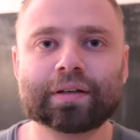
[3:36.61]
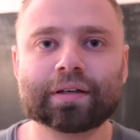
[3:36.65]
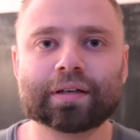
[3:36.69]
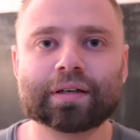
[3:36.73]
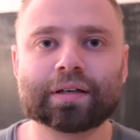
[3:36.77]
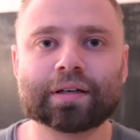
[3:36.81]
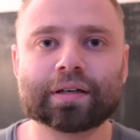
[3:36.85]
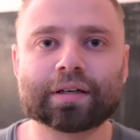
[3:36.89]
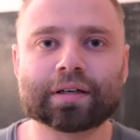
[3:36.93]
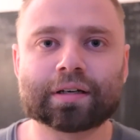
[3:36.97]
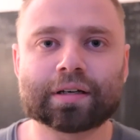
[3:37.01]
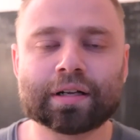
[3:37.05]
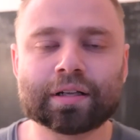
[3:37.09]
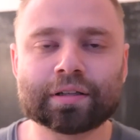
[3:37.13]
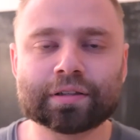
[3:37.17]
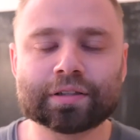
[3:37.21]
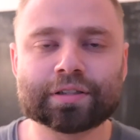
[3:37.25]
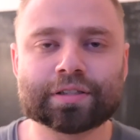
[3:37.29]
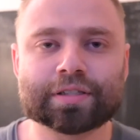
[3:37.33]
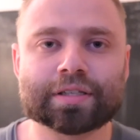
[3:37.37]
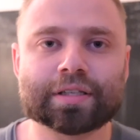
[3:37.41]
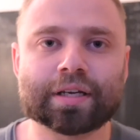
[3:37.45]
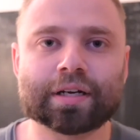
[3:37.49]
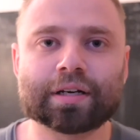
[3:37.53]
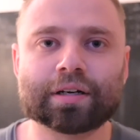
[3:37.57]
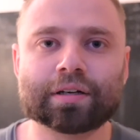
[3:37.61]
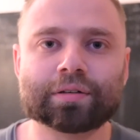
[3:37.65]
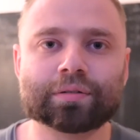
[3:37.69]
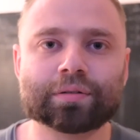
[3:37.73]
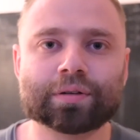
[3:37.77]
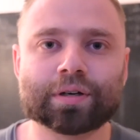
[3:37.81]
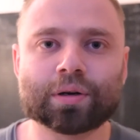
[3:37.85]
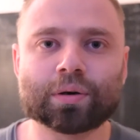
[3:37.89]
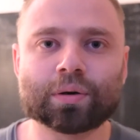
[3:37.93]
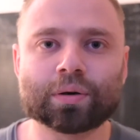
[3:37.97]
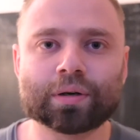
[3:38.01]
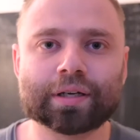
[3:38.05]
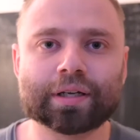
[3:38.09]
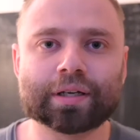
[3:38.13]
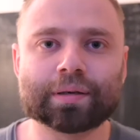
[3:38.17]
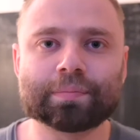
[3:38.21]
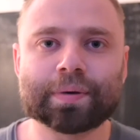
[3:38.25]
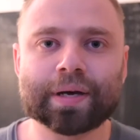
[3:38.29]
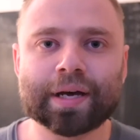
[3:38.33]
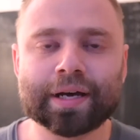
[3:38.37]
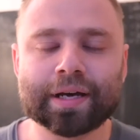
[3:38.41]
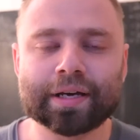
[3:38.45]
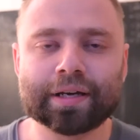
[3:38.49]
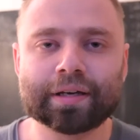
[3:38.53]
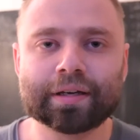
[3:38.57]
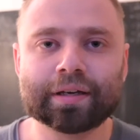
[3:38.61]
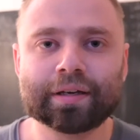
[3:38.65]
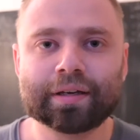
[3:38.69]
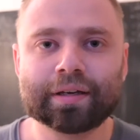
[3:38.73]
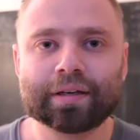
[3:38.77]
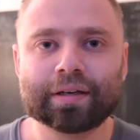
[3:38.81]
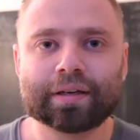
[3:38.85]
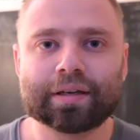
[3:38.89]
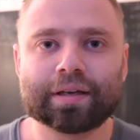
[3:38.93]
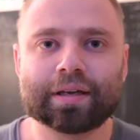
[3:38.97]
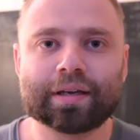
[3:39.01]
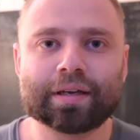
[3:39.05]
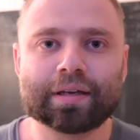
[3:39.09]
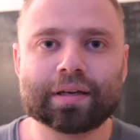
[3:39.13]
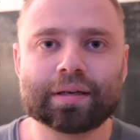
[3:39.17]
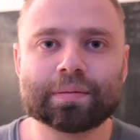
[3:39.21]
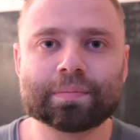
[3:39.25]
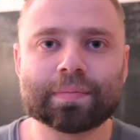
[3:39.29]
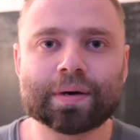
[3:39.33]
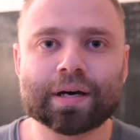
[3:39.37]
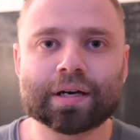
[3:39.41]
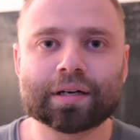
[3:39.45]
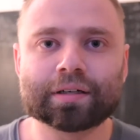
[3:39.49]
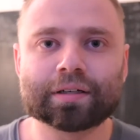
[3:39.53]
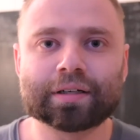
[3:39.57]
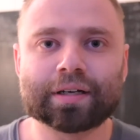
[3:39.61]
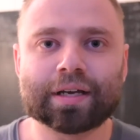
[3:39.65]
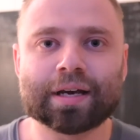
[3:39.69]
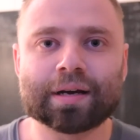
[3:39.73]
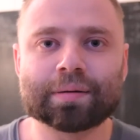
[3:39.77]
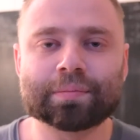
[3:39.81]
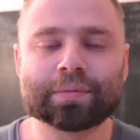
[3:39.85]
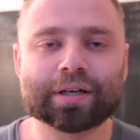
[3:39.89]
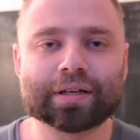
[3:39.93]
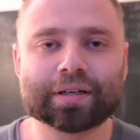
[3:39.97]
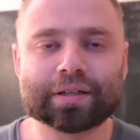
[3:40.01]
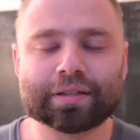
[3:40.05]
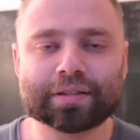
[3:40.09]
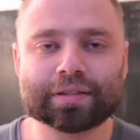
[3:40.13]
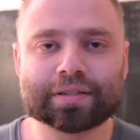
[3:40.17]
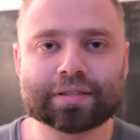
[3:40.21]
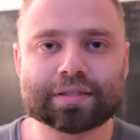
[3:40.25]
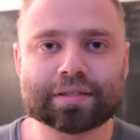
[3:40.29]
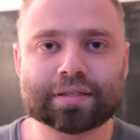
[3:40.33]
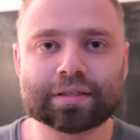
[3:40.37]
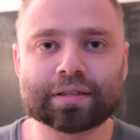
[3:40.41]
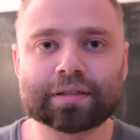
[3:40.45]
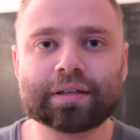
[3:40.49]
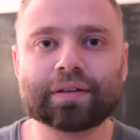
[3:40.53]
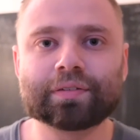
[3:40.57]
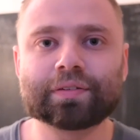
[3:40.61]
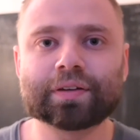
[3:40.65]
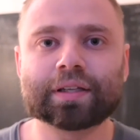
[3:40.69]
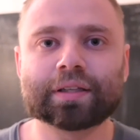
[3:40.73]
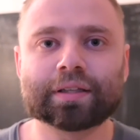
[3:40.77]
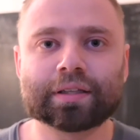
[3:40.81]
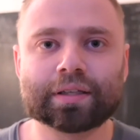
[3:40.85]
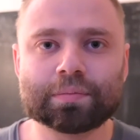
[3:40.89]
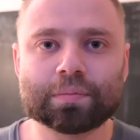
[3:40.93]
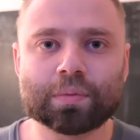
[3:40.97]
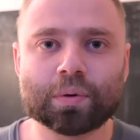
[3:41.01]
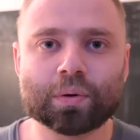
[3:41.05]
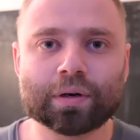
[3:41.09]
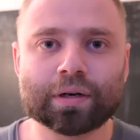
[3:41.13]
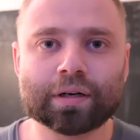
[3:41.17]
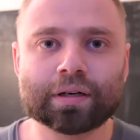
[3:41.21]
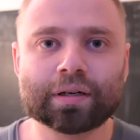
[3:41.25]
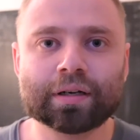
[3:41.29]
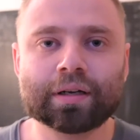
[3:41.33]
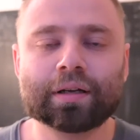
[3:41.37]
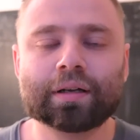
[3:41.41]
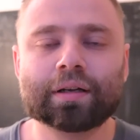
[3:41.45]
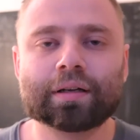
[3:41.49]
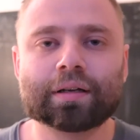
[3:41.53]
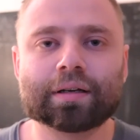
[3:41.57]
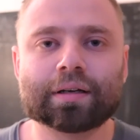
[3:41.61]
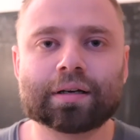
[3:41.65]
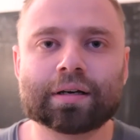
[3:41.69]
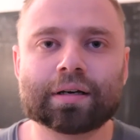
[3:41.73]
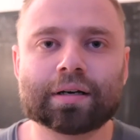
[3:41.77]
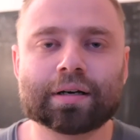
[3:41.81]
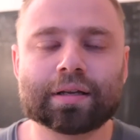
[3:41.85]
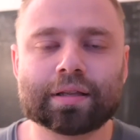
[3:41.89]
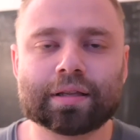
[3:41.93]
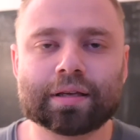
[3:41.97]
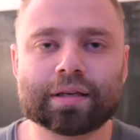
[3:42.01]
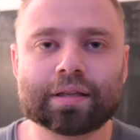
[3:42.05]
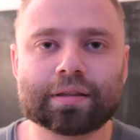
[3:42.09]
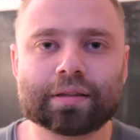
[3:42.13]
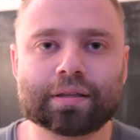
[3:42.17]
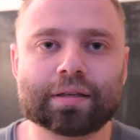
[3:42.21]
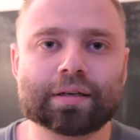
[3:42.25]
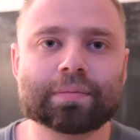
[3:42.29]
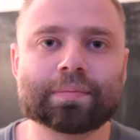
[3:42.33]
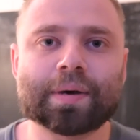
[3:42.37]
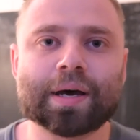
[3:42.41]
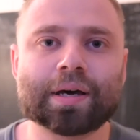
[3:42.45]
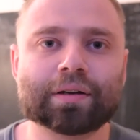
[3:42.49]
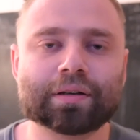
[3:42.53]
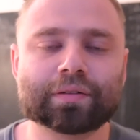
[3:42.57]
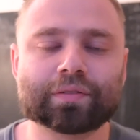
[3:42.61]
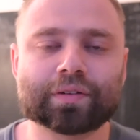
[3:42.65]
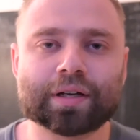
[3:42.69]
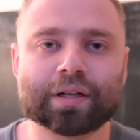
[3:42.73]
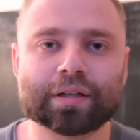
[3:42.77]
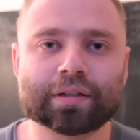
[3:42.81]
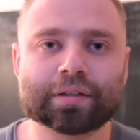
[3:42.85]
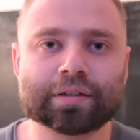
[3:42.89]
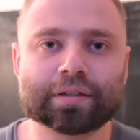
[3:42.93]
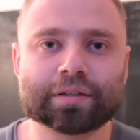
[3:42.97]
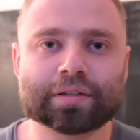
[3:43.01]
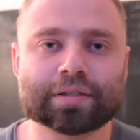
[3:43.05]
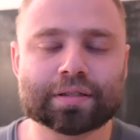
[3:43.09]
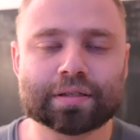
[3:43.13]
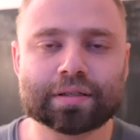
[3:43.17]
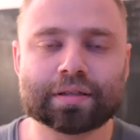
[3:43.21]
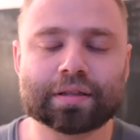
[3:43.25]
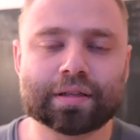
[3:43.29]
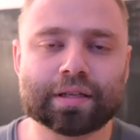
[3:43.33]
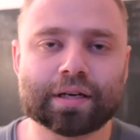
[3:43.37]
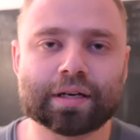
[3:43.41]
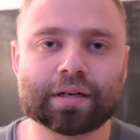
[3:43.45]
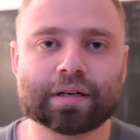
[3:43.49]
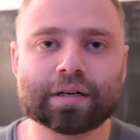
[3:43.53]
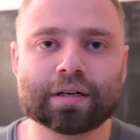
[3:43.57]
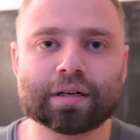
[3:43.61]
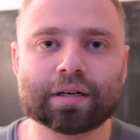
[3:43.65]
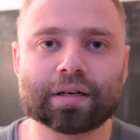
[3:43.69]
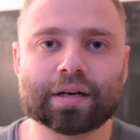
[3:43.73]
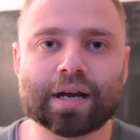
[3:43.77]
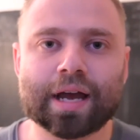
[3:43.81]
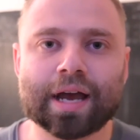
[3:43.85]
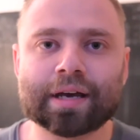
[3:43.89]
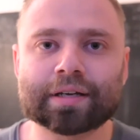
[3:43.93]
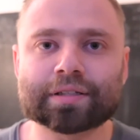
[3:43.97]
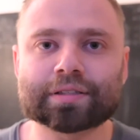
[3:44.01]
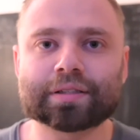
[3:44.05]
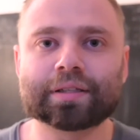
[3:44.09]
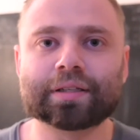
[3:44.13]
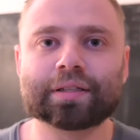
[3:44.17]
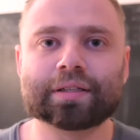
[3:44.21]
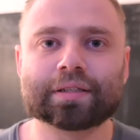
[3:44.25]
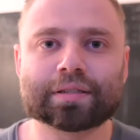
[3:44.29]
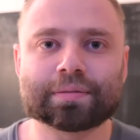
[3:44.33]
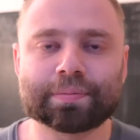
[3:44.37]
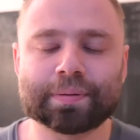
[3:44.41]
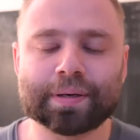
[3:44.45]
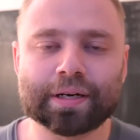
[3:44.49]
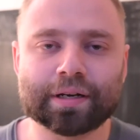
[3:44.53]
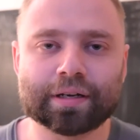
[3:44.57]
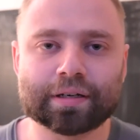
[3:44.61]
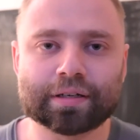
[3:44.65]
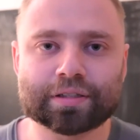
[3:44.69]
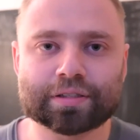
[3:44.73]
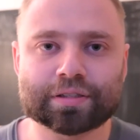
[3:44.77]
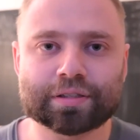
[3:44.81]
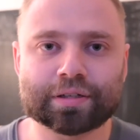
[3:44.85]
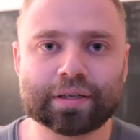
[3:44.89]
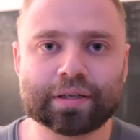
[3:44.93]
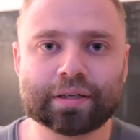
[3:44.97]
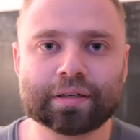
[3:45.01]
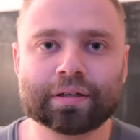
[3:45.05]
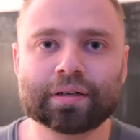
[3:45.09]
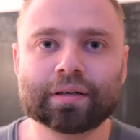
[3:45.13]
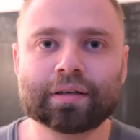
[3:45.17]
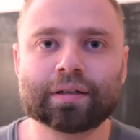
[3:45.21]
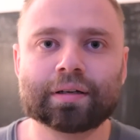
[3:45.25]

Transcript: of colors that are recorded by a modern camera is significantly more than the amount of colors that are actually displayed on a screen.